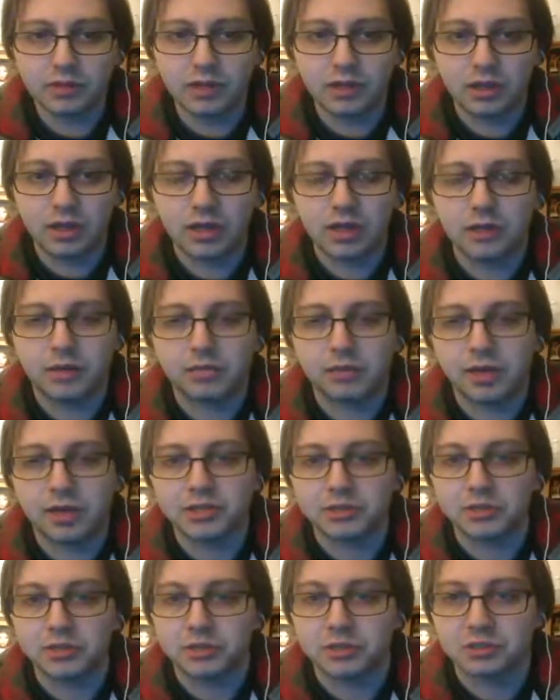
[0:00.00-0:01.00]
Brought
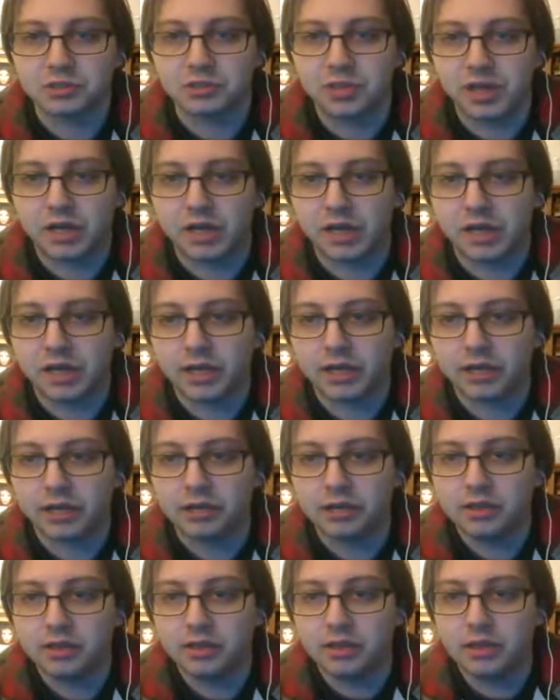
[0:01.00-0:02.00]
to us by
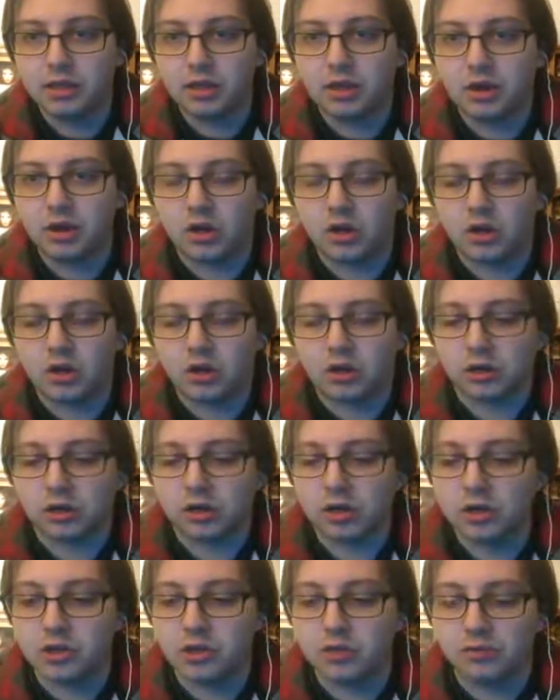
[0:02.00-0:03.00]

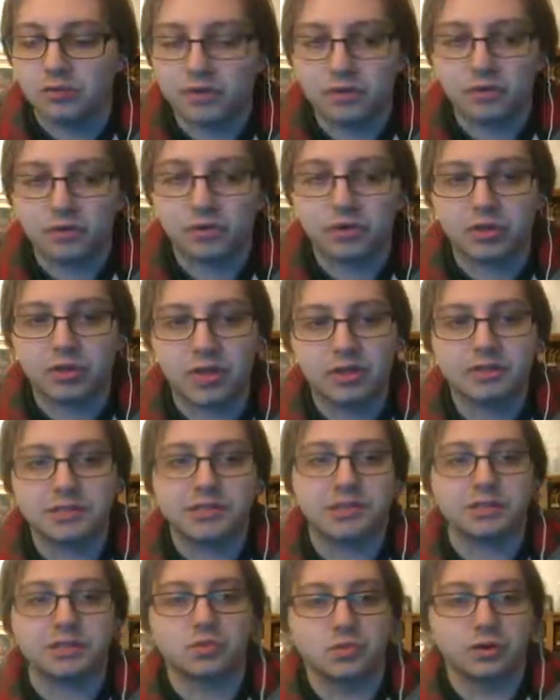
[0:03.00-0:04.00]
our November
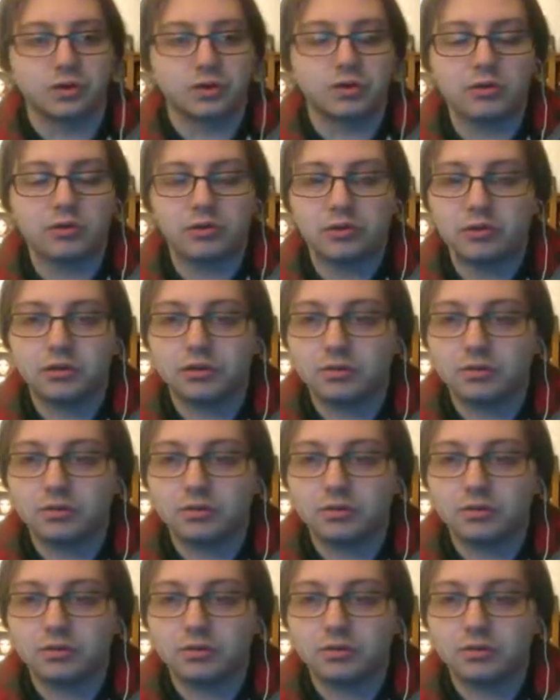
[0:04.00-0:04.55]
contest winner